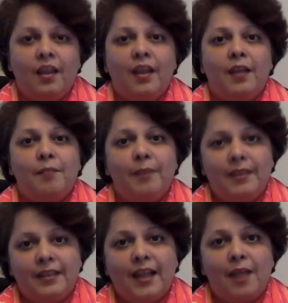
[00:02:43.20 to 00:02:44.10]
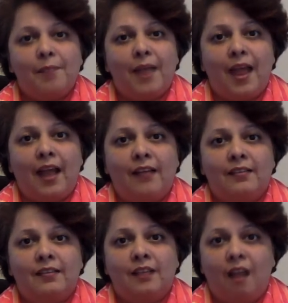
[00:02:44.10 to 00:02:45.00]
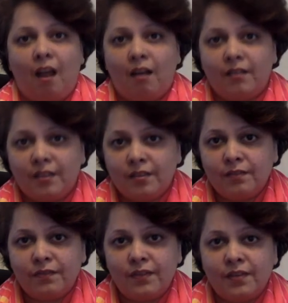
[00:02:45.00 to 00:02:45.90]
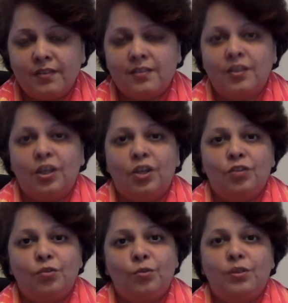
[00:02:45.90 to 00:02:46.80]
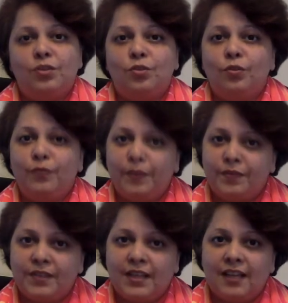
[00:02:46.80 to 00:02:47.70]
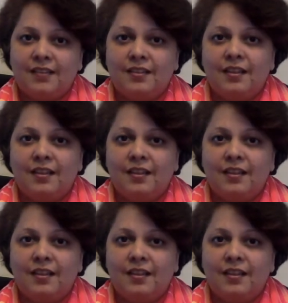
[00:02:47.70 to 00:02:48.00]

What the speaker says: mid cap as the 101st to the 250th